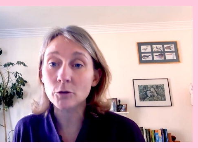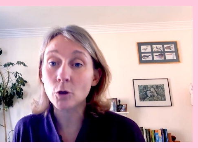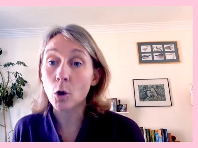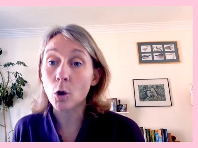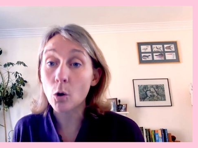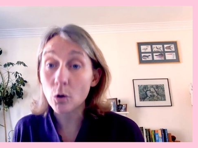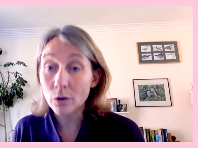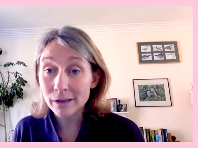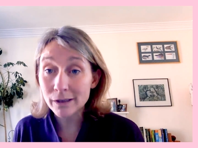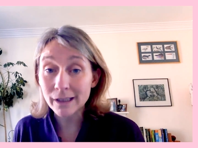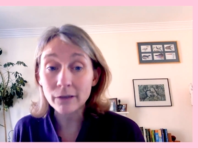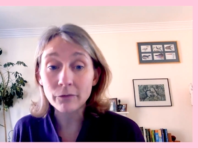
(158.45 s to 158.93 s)

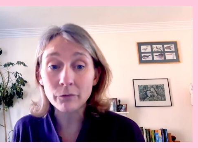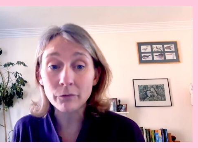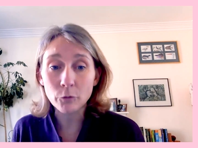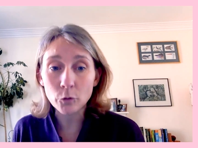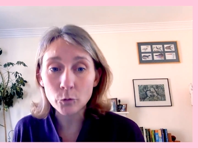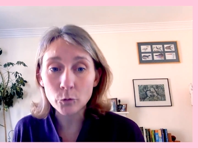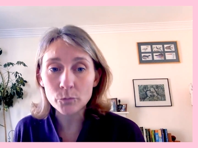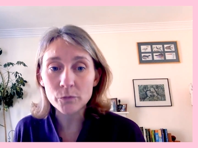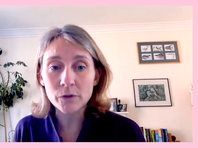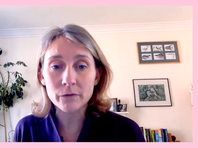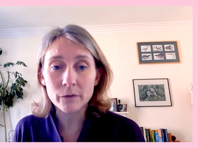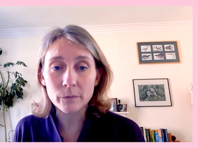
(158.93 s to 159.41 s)
toxic
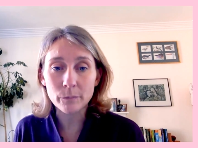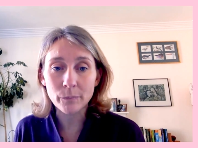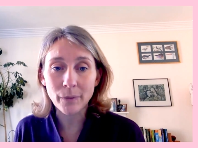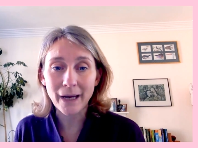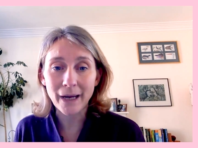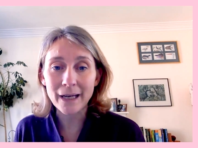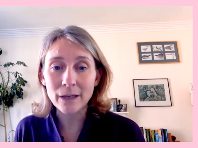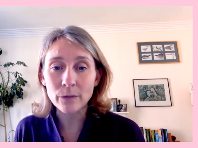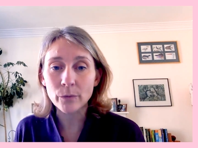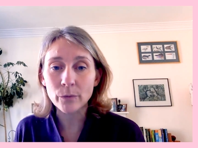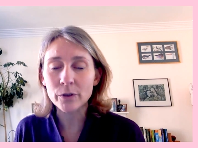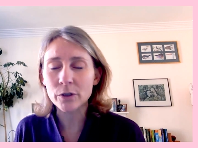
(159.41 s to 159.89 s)
forms of
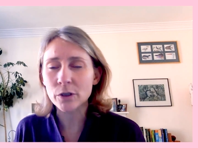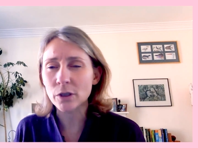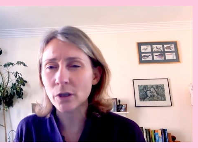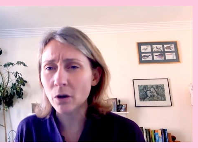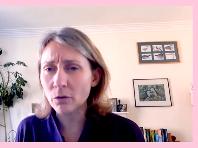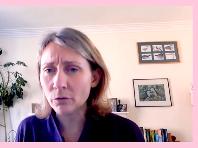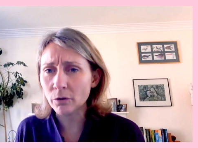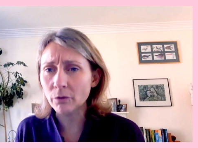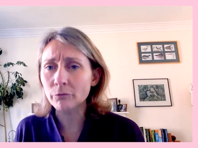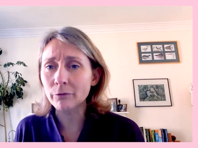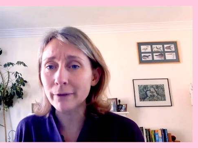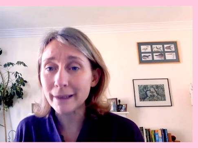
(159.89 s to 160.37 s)
debate, which
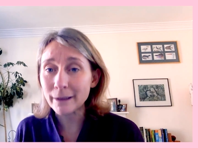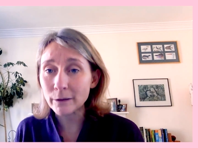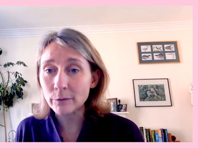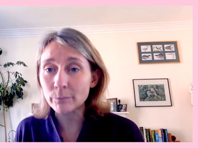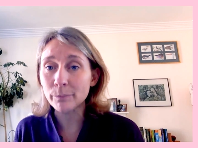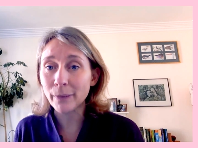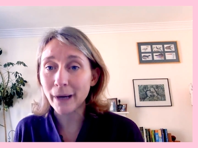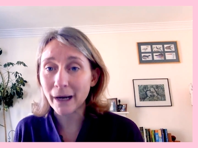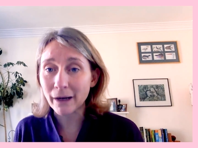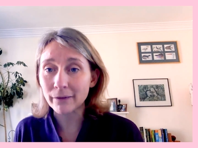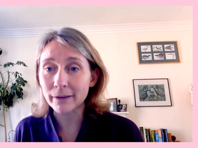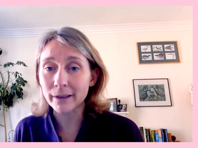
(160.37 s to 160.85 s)
are a real
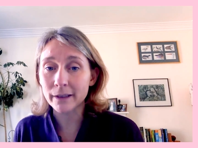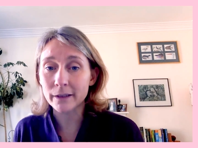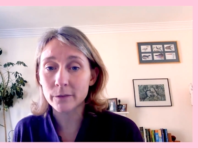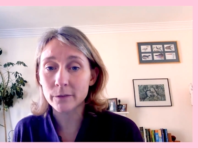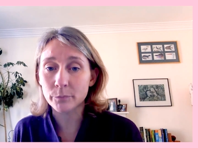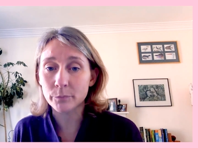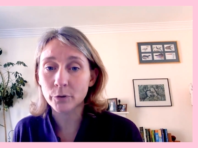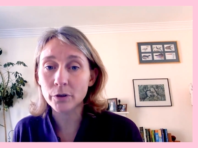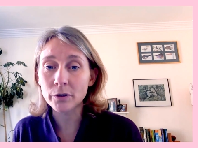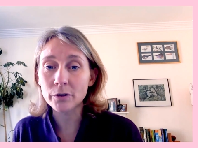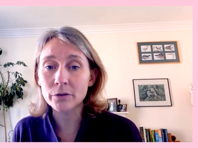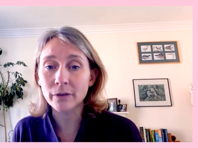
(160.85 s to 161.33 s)
barrier
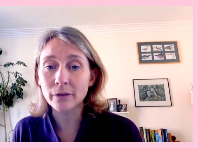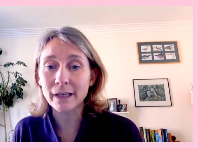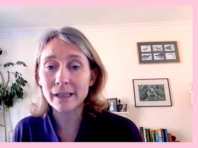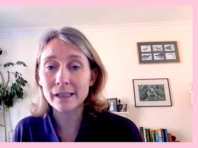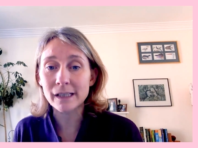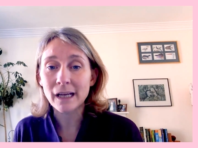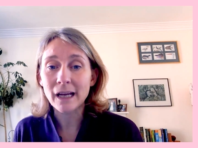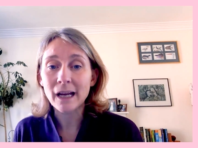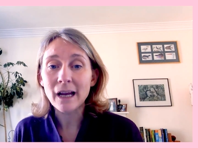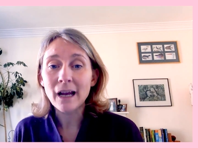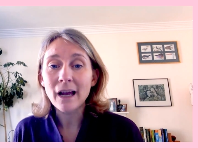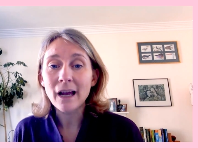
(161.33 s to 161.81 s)
to progress.